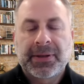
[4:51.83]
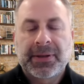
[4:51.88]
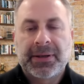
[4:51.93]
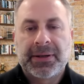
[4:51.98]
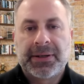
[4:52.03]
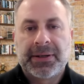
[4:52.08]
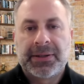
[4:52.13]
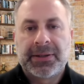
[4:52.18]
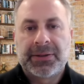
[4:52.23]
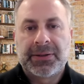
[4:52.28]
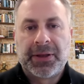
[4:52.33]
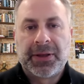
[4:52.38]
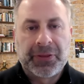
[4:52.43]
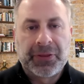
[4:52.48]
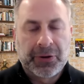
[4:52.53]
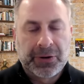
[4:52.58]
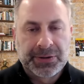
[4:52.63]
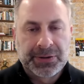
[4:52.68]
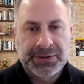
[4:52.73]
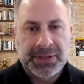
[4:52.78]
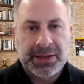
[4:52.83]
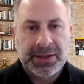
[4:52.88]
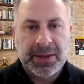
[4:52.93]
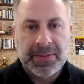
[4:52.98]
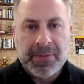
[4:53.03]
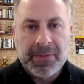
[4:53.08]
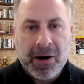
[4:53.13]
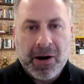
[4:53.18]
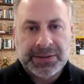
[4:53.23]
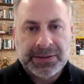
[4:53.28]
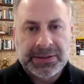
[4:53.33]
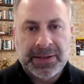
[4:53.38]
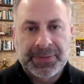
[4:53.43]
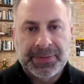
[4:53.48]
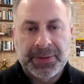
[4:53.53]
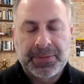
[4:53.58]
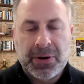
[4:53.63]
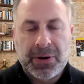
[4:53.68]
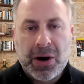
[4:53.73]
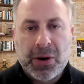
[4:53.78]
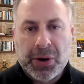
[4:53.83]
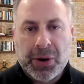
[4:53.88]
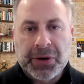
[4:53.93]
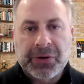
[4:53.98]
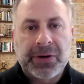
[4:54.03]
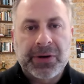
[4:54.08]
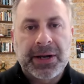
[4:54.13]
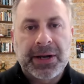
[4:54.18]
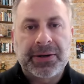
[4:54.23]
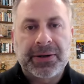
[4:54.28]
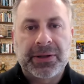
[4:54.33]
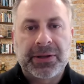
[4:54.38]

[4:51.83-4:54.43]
on Thursday. They marked up the borrowing rate